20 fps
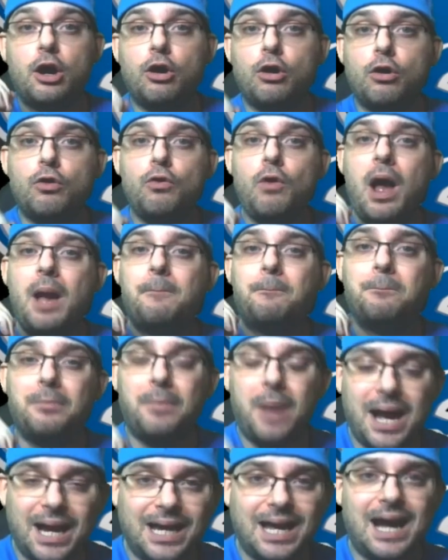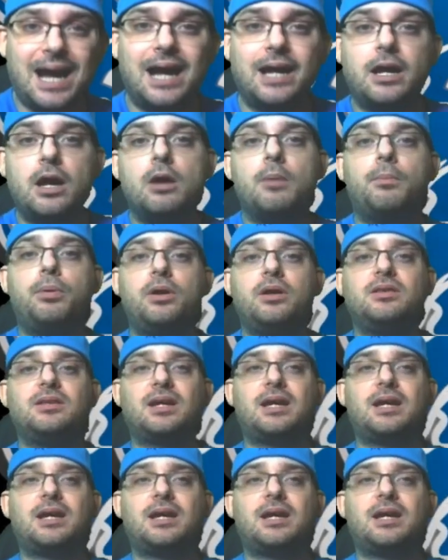oh my God, put it in the